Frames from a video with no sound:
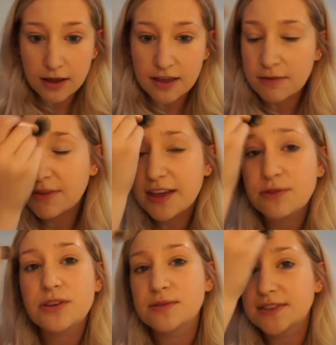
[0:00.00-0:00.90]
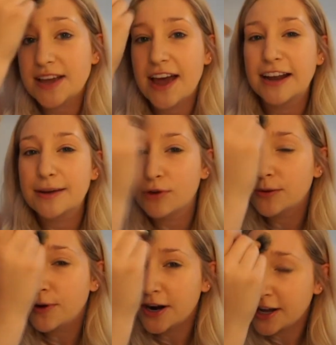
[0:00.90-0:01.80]
And then without using any more
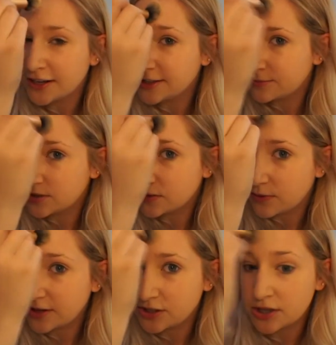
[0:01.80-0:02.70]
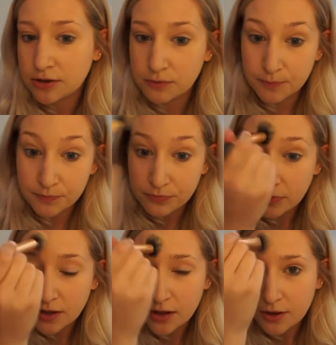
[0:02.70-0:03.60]
product, I'm just going
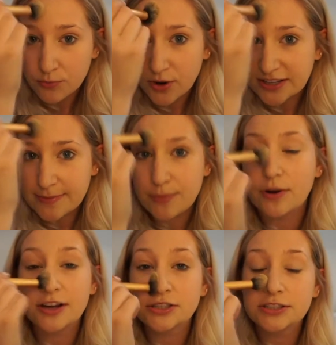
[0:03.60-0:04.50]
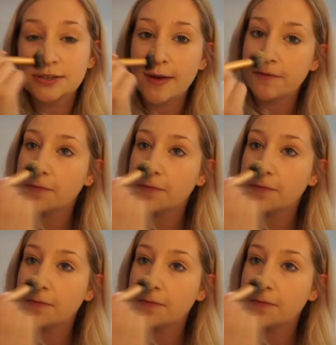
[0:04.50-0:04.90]
to press my brush into my